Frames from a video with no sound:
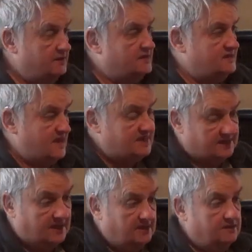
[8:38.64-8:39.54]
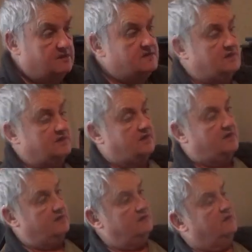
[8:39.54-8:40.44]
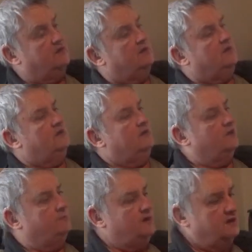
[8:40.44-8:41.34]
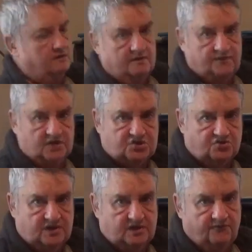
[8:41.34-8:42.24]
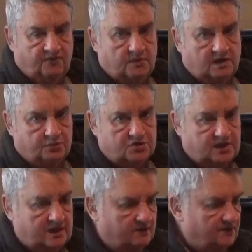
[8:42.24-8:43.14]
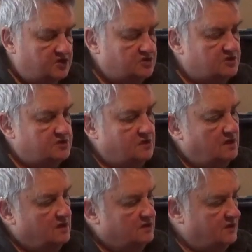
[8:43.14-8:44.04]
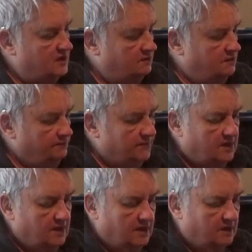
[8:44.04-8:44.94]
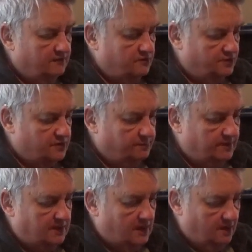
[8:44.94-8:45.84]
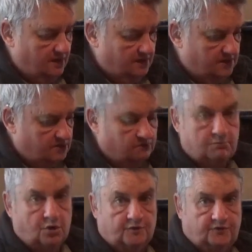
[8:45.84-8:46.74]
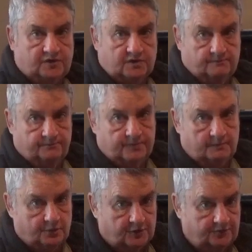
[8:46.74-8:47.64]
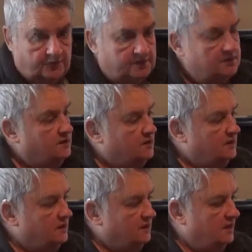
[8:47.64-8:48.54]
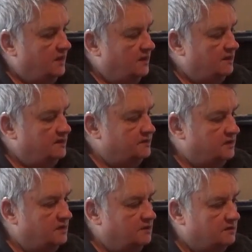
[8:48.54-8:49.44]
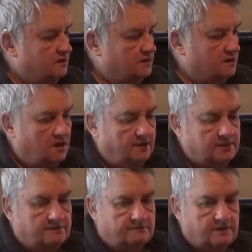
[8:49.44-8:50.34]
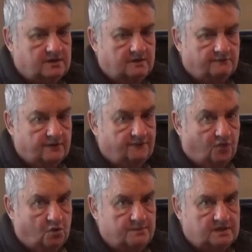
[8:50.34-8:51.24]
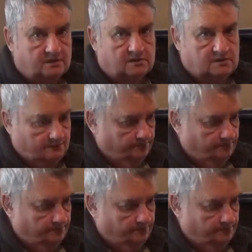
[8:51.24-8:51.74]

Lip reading: Saturday, I'll be adventuring for my Bushland Adventures channel. And of course, I'll be going to Murdiford, and got to climb the Reform Hill.